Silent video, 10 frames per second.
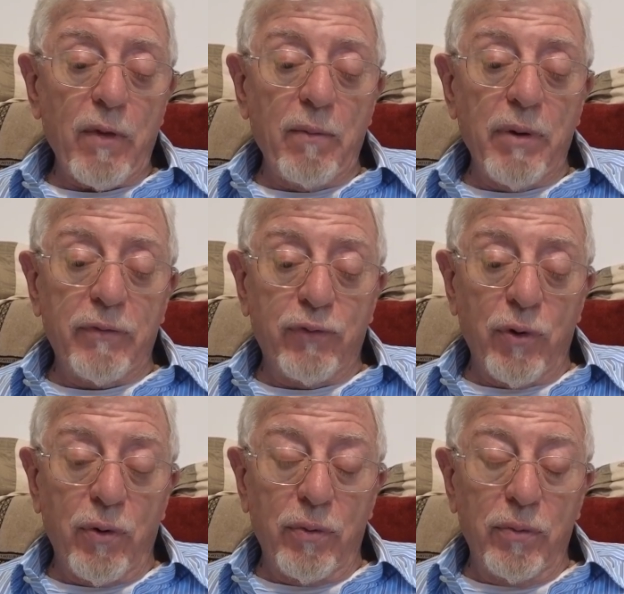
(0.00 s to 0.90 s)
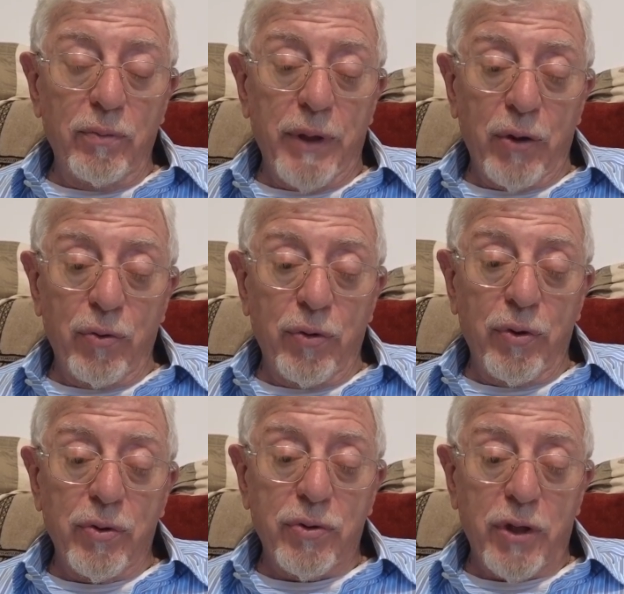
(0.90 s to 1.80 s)
but for
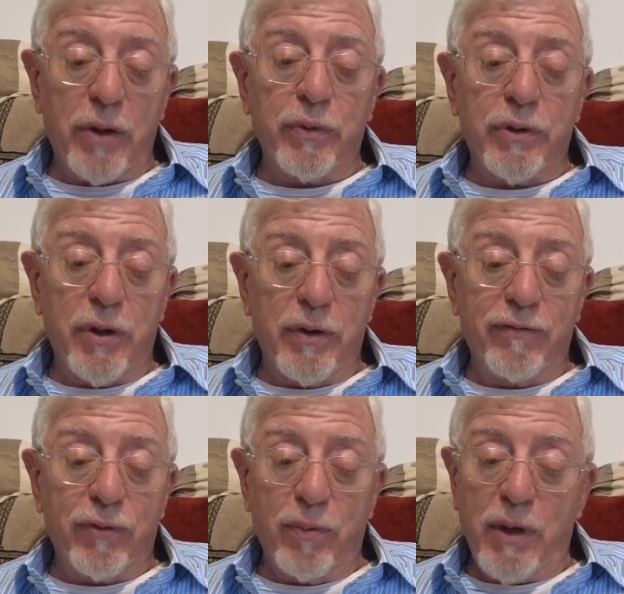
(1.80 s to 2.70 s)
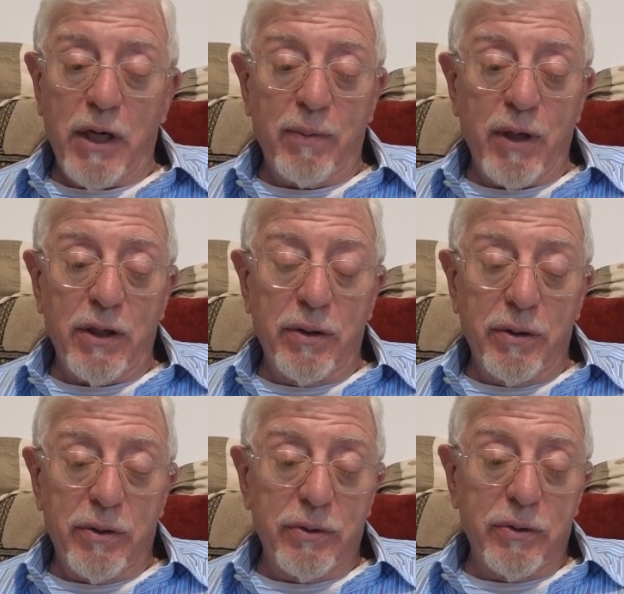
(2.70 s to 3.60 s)
Ben-Gurion's secretary for many, many
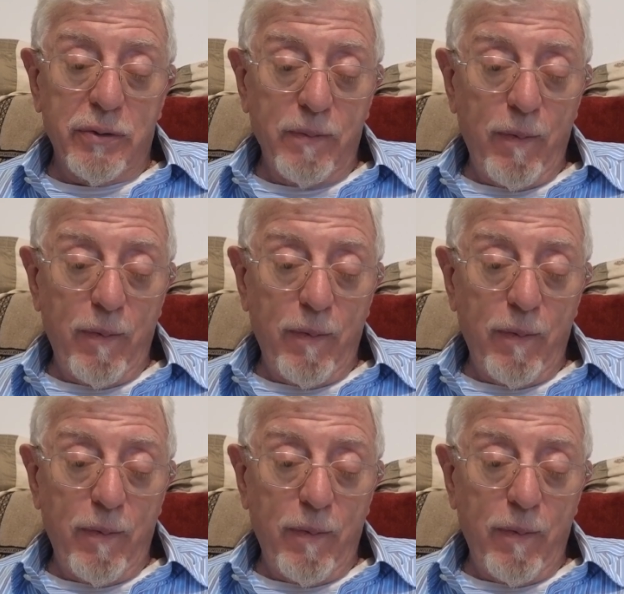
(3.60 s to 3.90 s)
years.